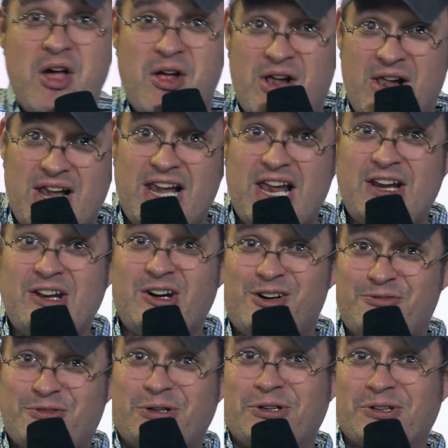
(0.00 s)

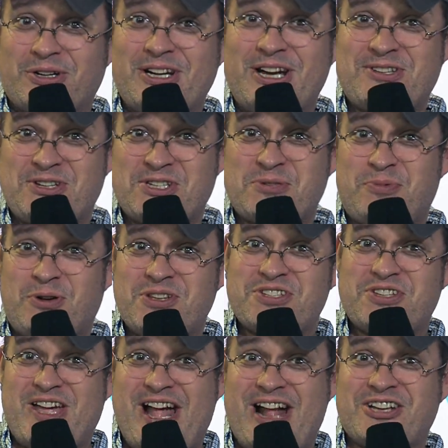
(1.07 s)
Lenovo is a sponsor
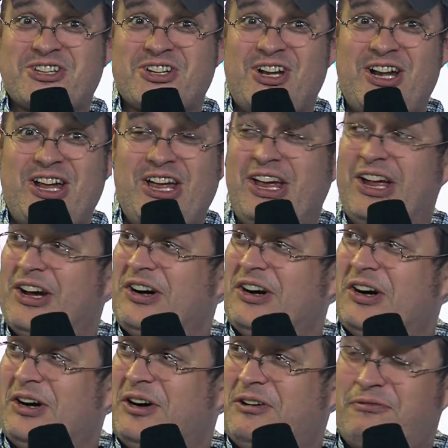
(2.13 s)
actually
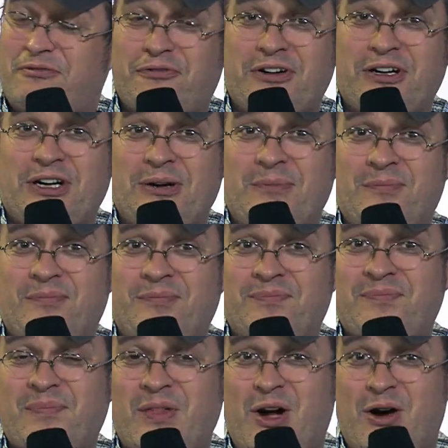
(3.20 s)
of um,
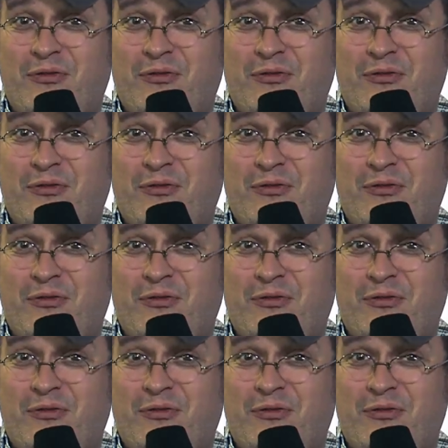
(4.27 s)
of the